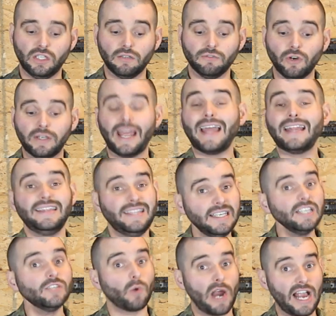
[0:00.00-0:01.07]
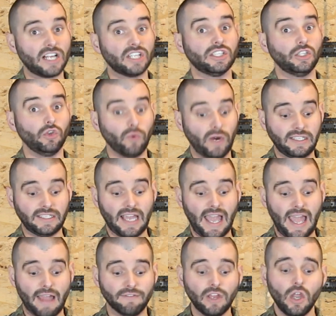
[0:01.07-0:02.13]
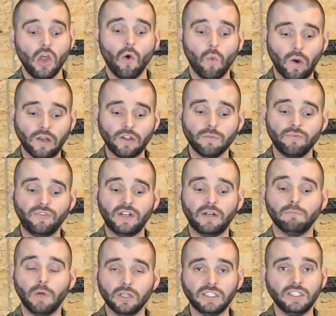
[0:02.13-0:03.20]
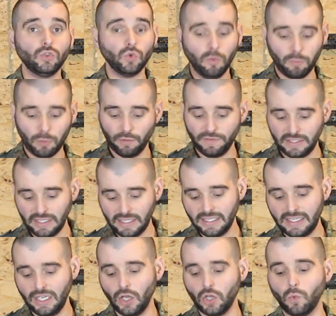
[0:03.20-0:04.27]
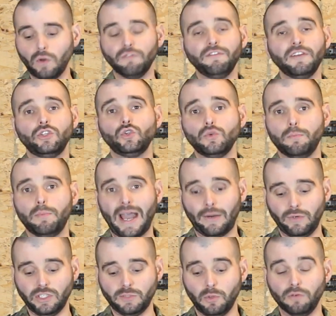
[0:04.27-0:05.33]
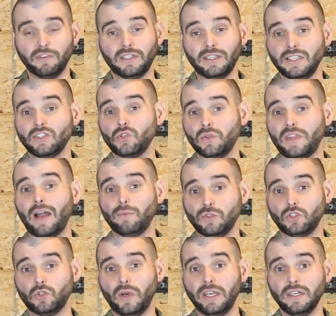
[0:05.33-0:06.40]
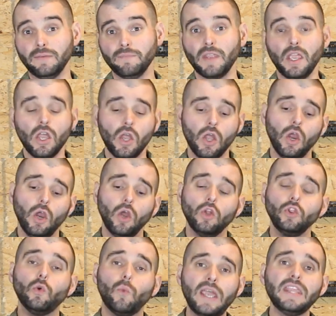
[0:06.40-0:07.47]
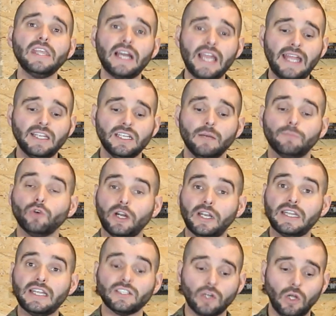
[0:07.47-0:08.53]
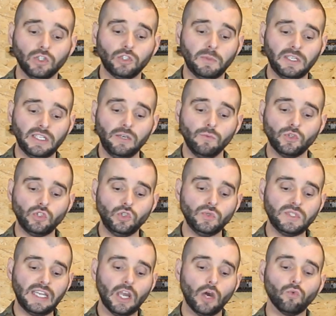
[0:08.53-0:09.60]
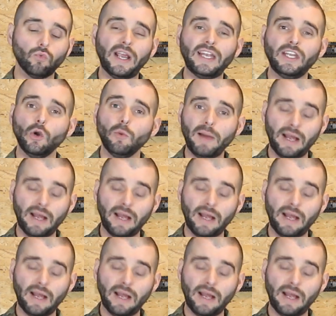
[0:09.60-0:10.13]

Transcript: the front, and these were actually great to have. One of them fit a multi-tool perfectly, the other one fit two batteries perfectly, so that was great. The way that I ended up running this ultimately was using a radio